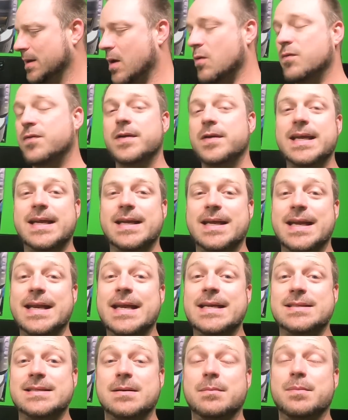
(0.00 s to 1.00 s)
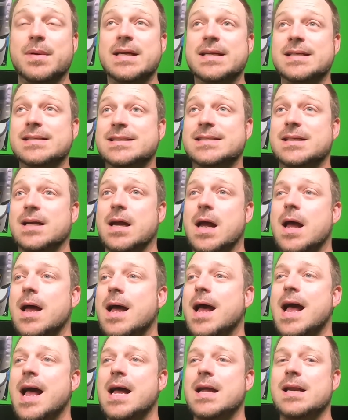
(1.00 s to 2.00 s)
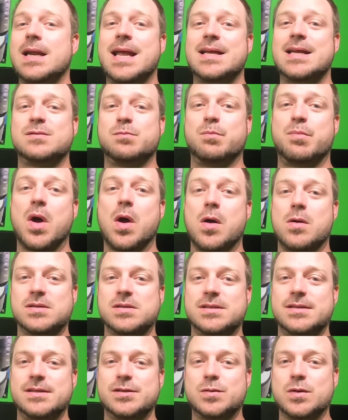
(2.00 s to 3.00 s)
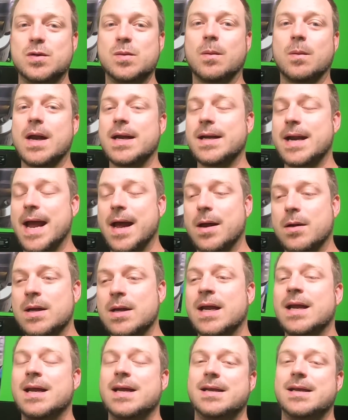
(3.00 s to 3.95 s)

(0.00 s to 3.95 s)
Hopefully it isn't, but it is hot as balls in this room right now.